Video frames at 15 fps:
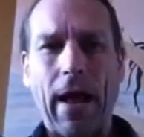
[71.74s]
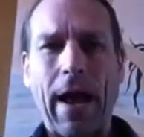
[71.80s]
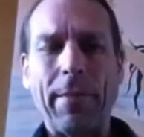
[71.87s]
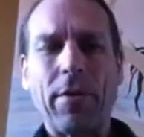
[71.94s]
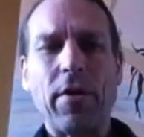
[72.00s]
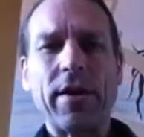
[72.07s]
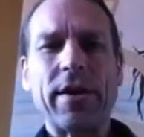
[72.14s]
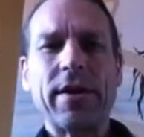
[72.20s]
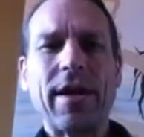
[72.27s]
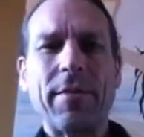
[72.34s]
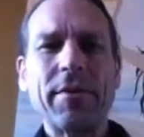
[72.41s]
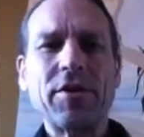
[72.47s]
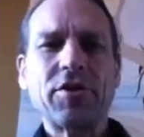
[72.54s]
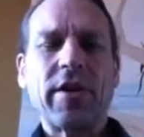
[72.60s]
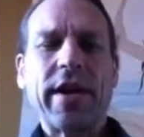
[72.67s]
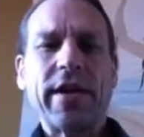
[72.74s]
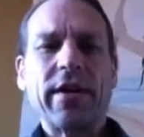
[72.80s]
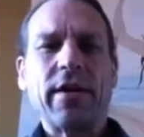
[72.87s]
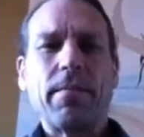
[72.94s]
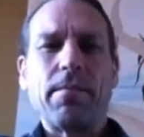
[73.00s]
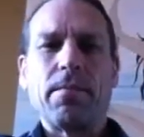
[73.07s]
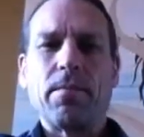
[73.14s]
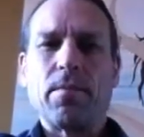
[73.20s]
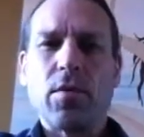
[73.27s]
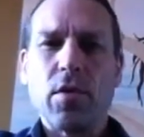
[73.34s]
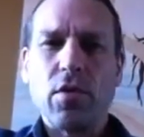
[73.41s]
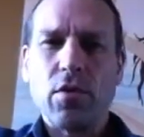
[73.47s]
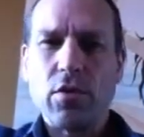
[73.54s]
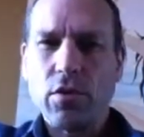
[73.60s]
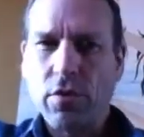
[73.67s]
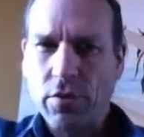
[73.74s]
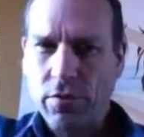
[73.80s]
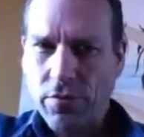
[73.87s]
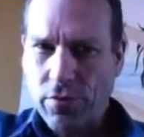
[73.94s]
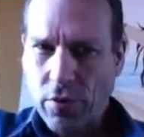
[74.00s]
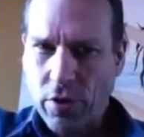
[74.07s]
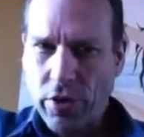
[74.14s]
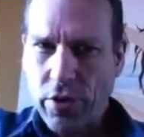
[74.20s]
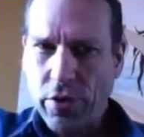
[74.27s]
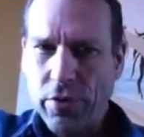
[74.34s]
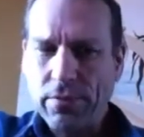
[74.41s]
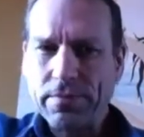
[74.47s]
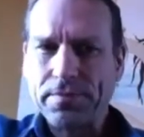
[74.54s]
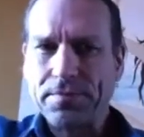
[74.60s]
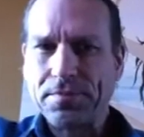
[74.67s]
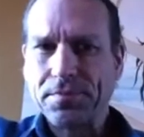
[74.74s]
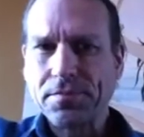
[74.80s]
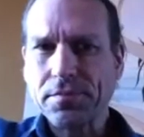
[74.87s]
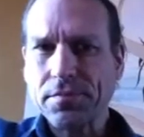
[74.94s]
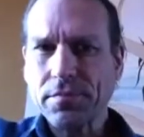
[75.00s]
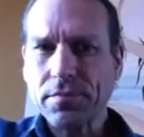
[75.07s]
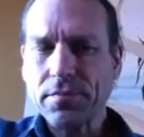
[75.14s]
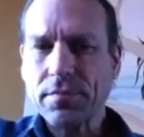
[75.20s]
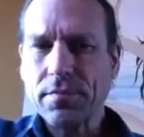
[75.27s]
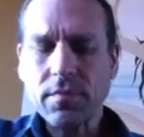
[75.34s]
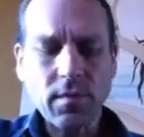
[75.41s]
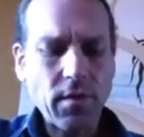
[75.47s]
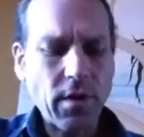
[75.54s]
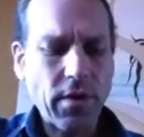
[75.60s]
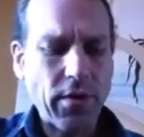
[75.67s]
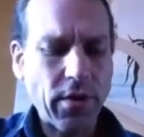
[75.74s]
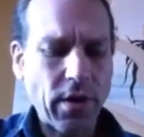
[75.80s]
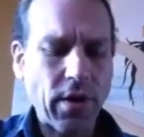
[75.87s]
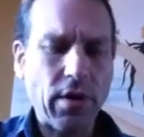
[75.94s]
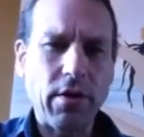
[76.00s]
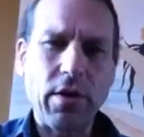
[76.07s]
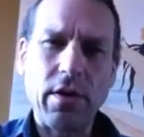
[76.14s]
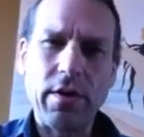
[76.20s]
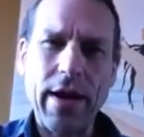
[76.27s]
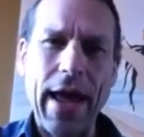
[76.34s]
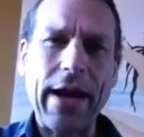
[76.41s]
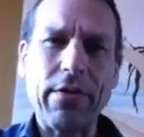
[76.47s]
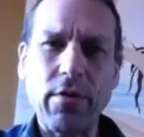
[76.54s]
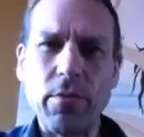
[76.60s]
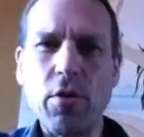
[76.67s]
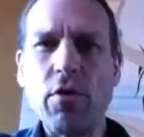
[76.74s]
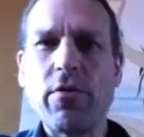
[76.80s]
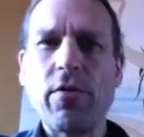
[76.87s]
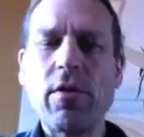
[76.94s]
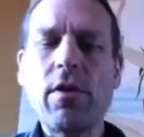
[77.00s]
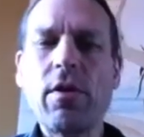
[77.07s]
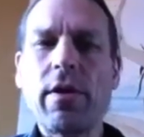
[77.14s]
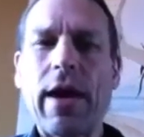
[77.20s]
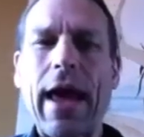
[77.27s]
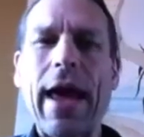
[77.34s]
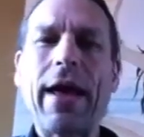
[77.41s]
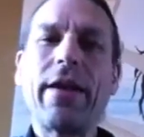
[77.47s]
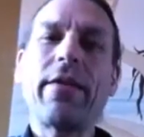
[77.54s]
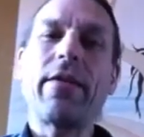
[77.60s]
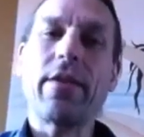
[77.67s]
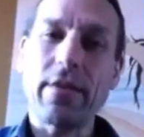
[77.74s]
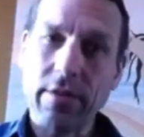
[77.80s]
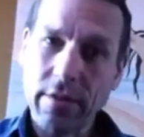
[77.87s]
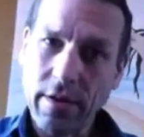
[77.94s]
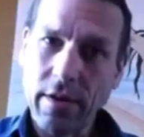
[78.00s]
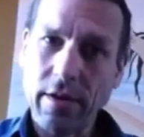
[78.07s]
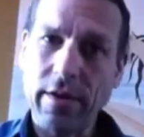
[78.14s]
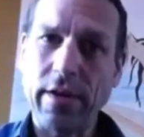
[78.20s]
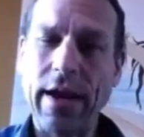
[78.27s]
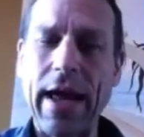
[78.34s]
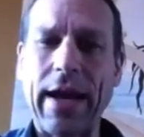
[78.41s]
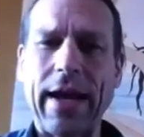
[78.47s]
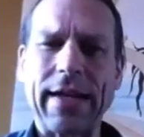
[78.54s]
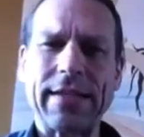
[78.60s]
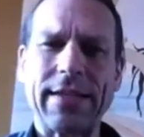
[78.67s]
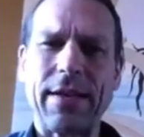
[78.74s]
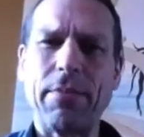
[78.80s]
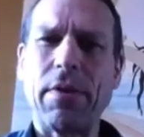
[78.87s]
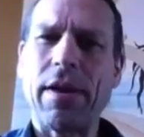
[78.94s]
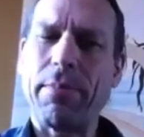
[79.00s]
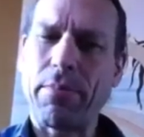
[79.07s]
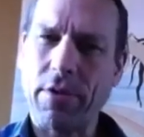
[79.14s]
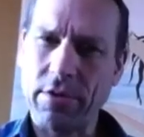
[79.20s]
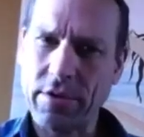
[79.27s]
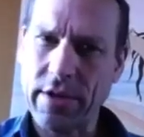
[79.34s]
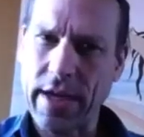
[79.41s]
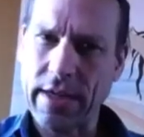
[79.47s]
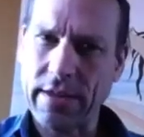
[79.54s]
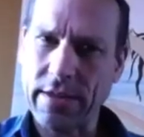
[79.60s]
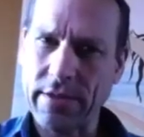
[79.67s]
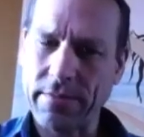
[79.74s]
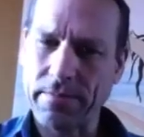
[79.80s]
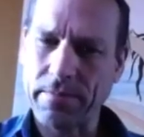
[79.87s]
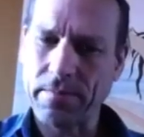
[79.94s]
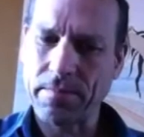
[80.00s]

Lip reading: I'm going to demonstrate for you the neck removal and the neck assembly process.